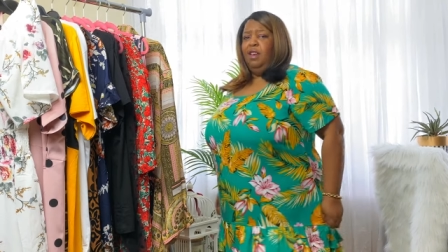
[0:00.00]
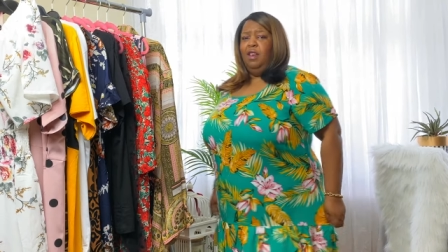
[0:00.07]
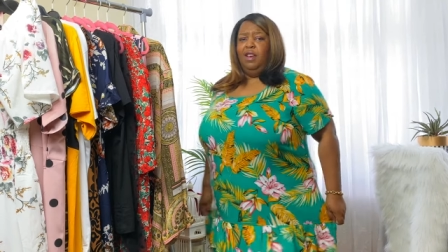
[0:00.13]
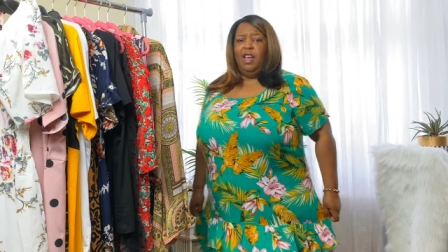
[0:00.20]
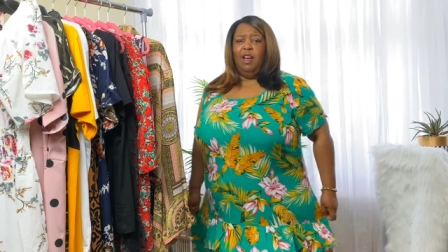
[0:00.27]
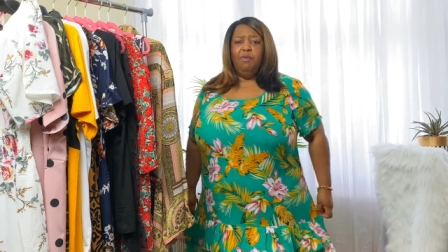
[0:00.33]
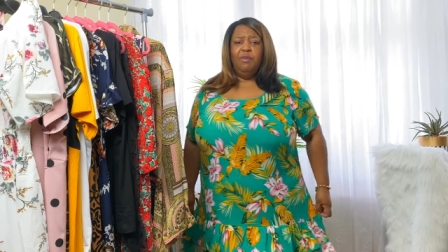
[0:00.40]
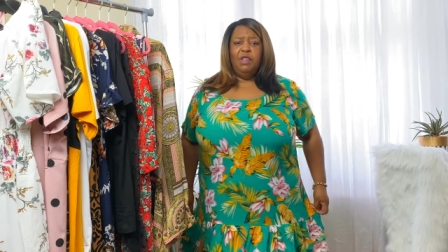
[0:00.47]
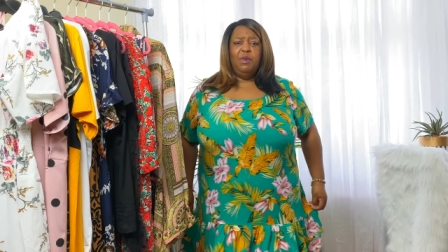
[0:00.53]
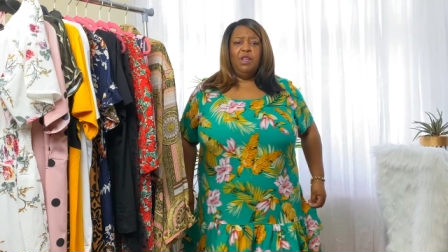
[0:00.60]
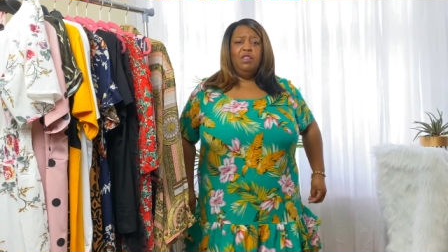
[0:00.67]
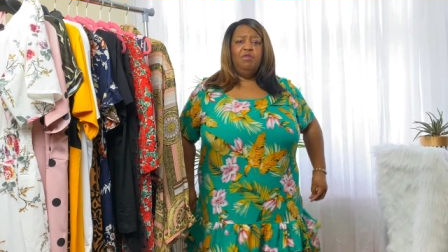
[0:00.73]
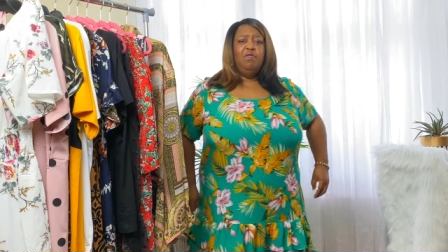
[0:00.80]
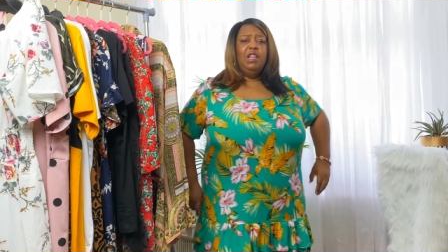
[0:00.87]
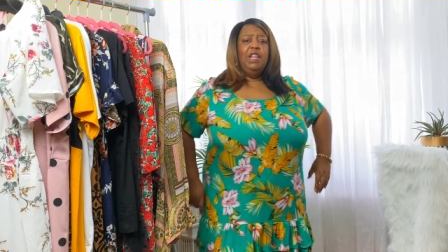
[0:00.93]
Yep, this one
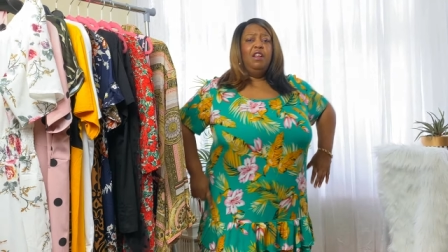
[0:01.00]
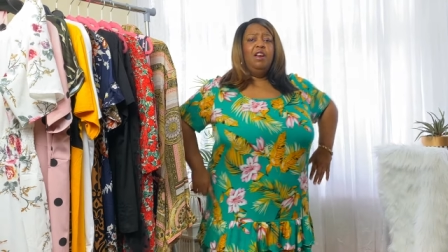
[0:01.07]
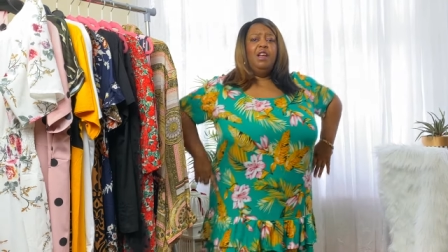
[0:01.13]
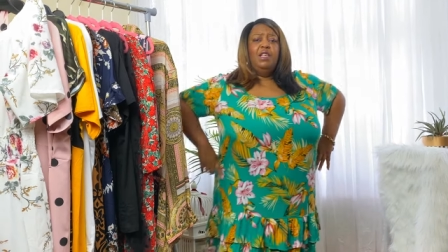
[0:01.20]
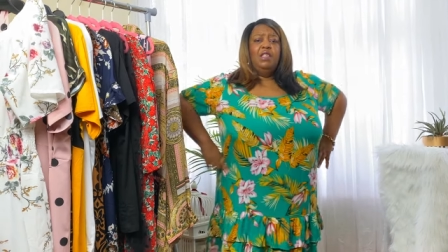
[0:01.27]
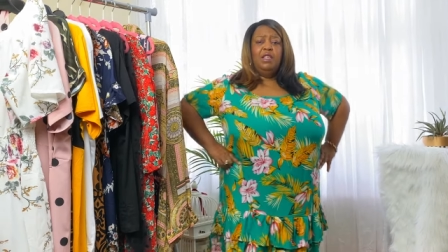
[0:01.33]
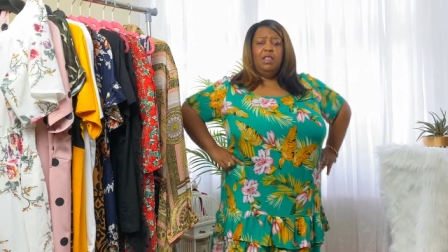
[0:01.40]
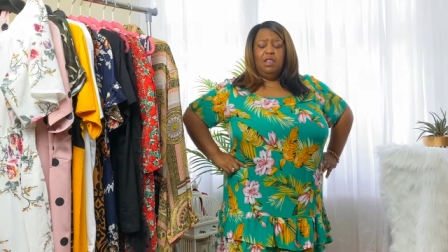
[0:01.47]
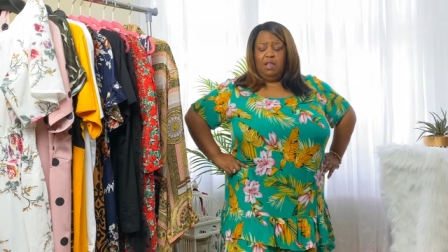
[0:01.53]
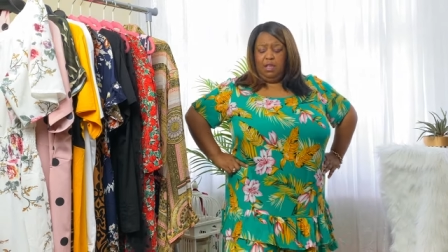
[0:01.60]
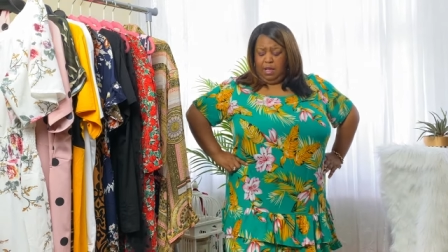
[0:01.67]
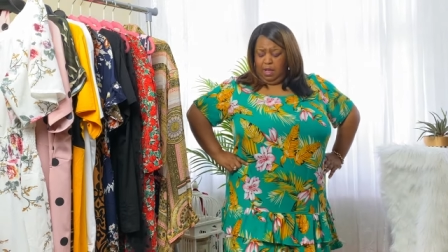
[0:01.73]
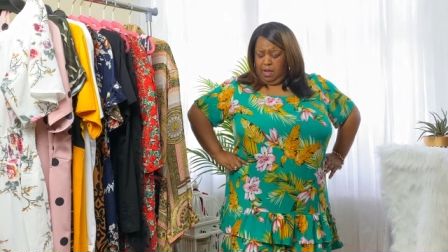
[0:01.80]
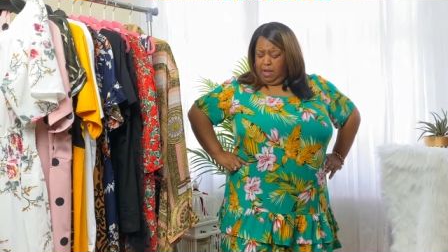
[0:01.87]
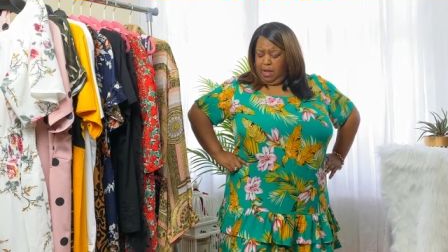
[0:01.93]
is really nice.
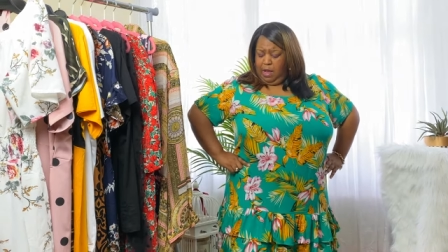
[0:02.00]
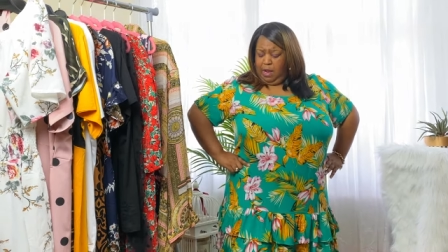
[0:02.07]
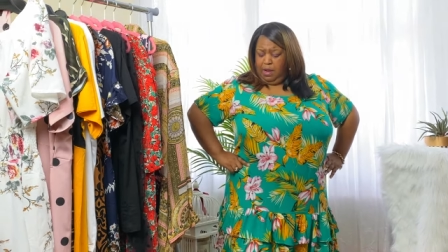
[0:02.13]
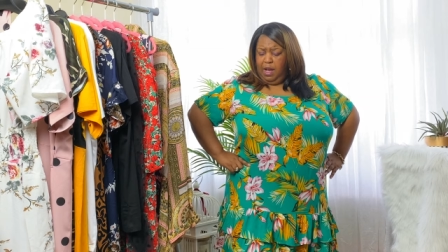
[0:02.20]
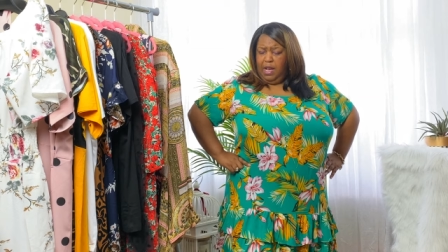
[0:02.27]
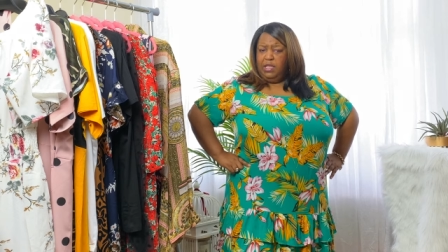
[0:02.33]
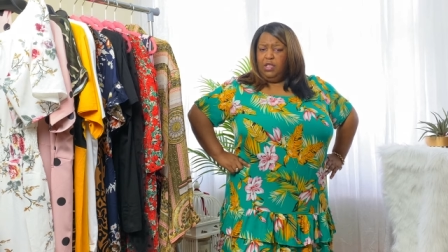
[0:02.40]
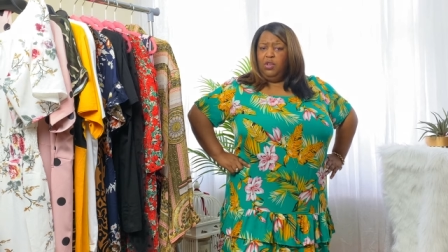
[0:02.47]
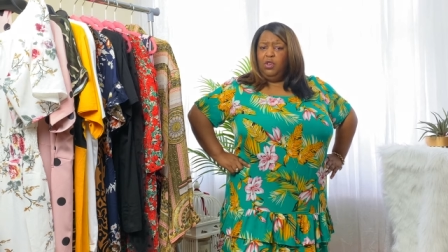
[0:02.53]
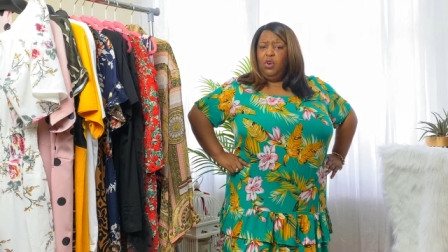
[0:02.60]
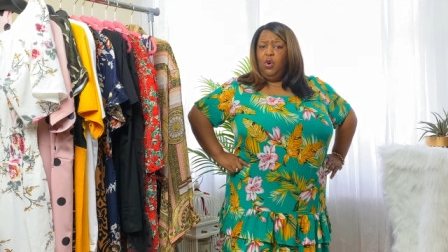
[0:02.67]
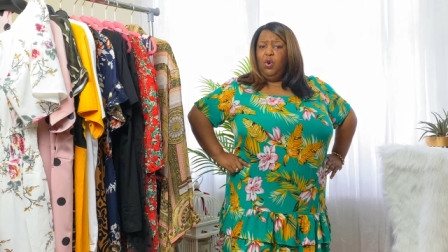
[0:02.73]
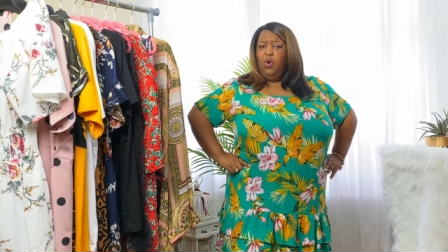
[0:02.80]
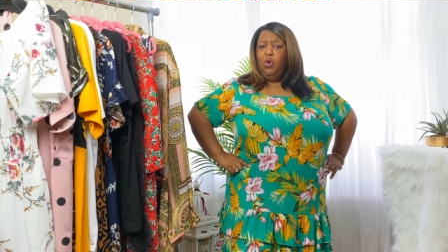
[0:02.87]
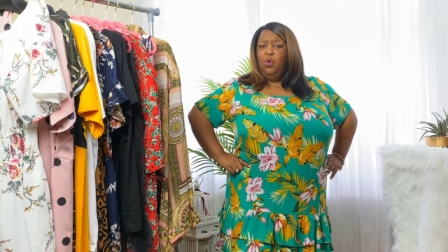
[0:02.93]
Nice and
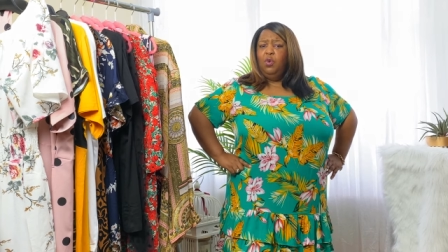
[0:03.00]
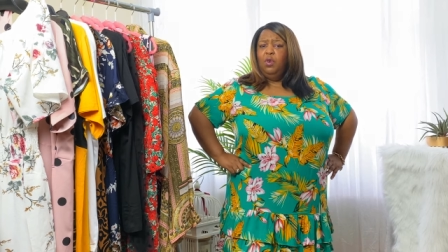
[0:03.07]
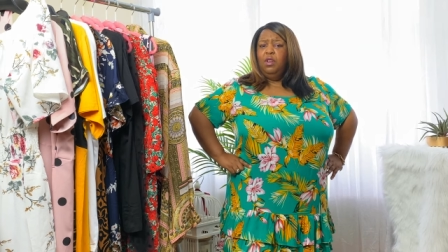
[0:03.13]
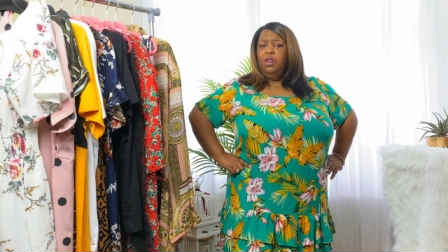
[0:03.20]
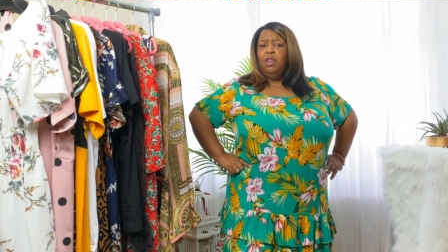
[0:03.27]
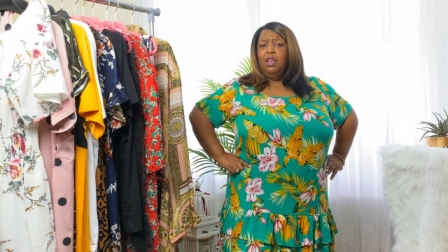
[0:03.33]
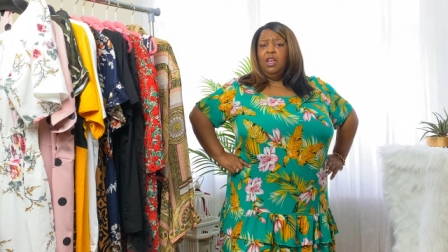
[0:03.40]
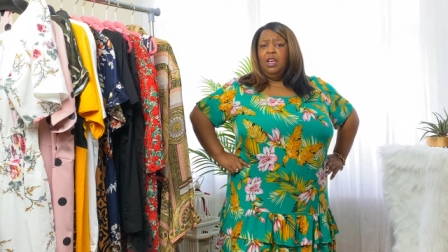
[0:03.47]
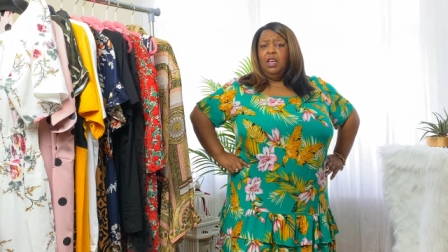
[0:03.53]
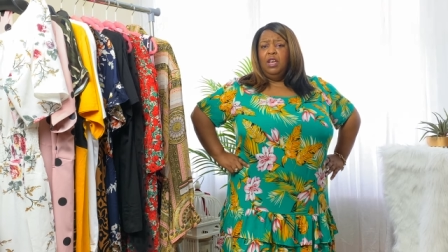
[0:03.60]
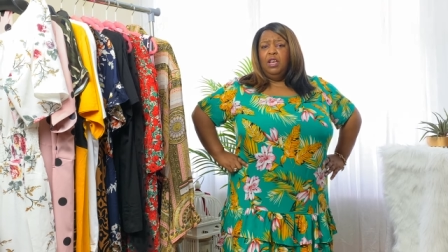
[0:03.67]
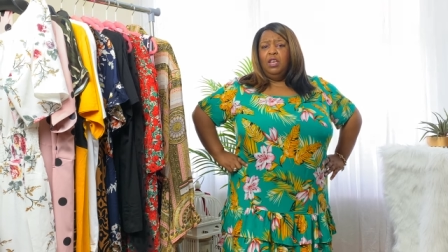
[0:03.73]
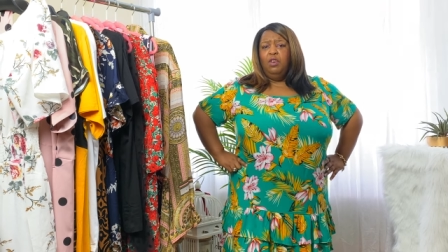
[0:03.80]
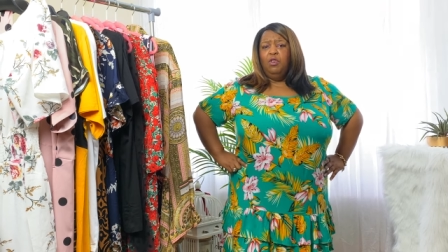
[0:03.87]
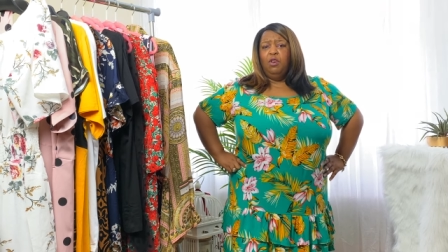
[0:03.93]
cool.
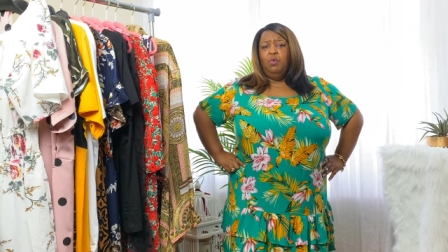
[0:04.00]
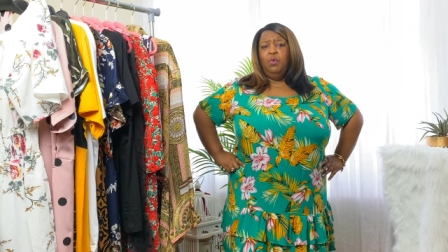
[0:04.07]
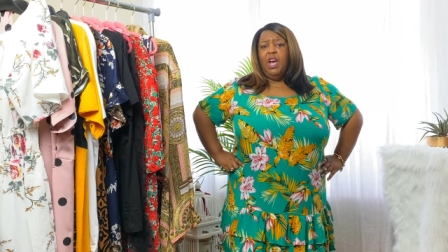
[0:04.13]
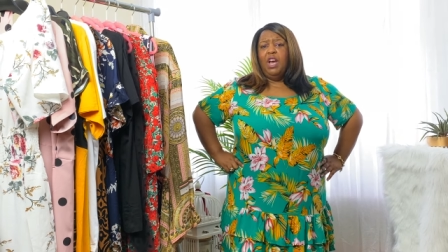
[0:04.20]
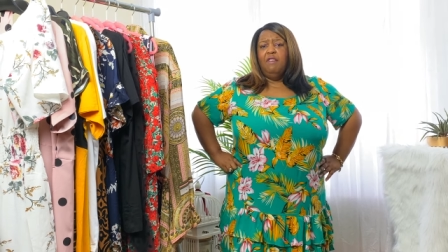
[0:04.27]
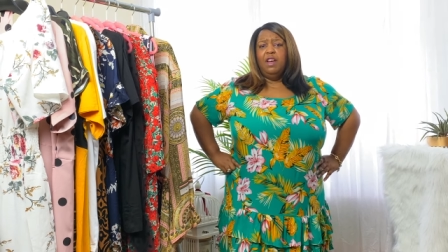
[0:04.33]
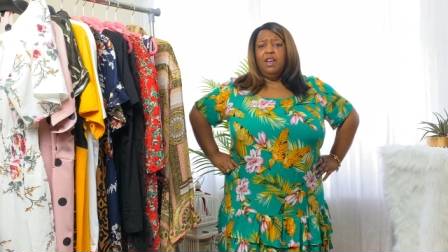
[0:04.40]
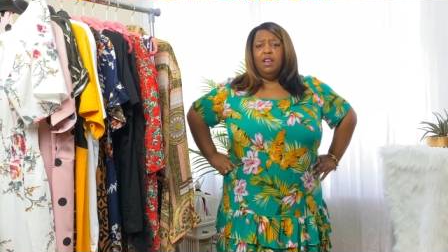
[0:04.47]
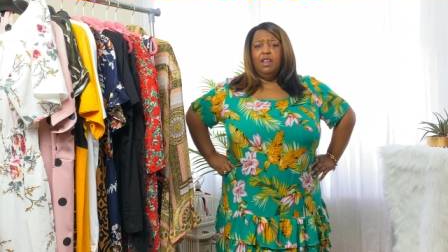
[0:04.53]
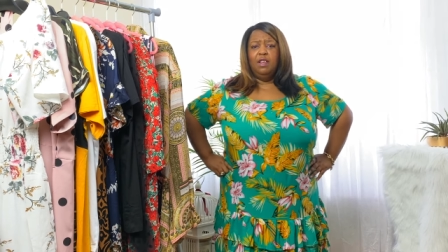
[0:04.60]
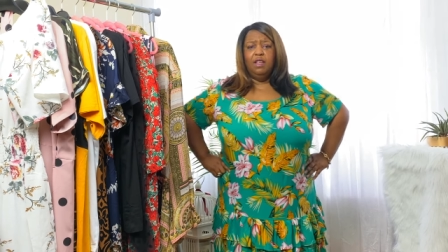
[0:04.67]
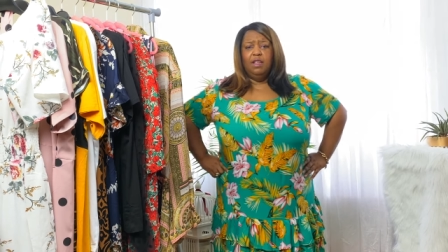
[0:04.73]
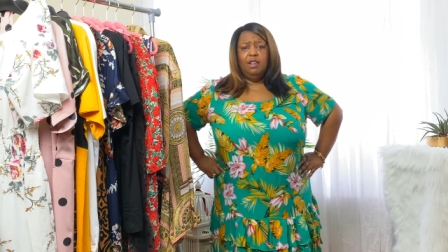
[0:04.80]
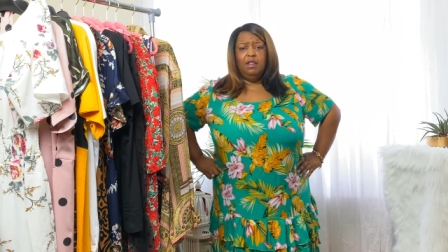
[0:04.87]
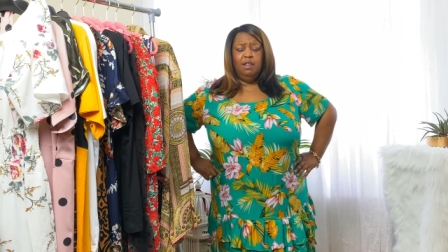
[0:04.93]
You could wear it,
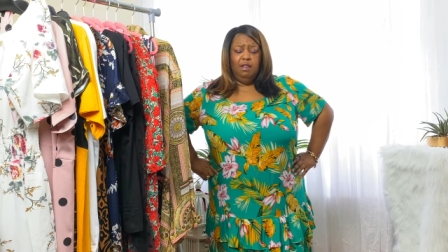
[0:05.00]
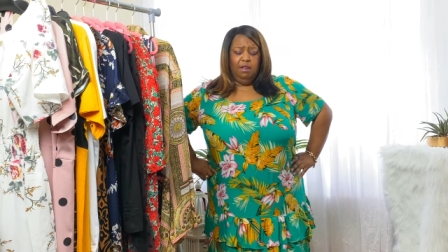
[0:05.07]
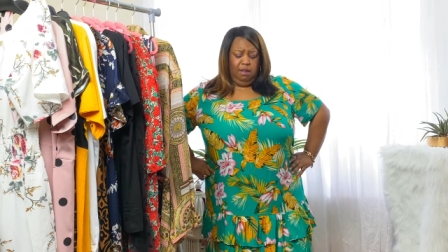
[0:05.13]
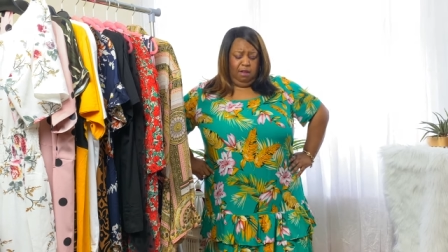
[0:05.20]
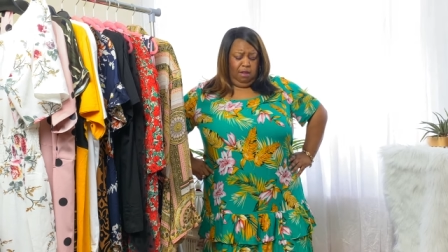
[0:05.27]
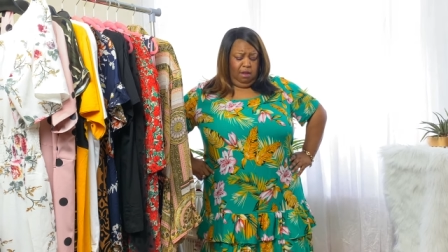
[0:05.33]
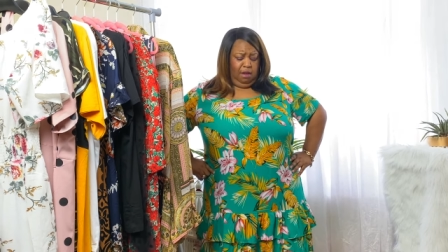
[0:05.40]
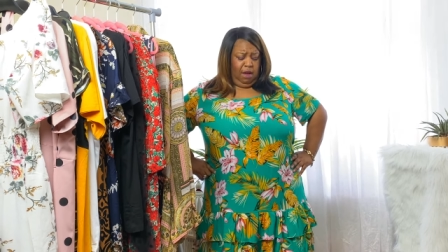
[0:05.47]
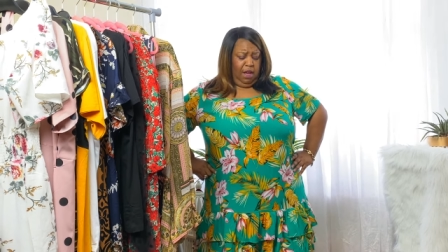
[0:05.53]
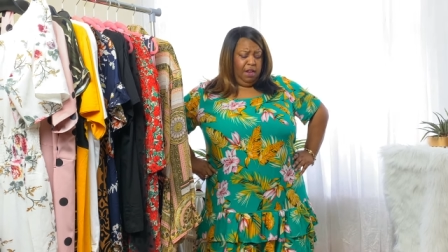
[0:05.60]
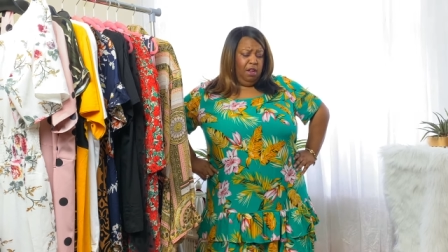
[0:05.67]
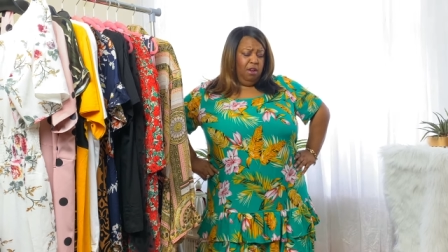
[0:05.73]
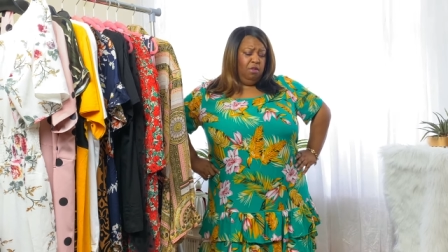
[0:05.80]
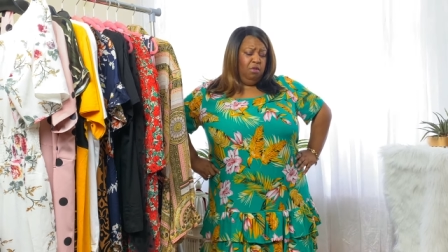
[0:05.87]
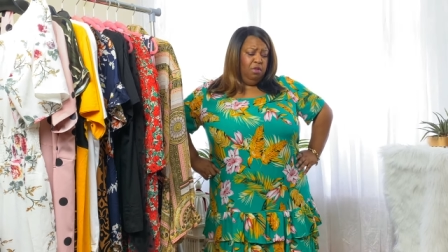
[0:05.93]
I
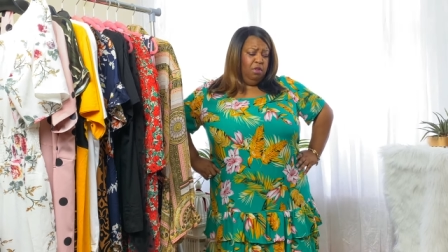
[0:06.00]
don't know,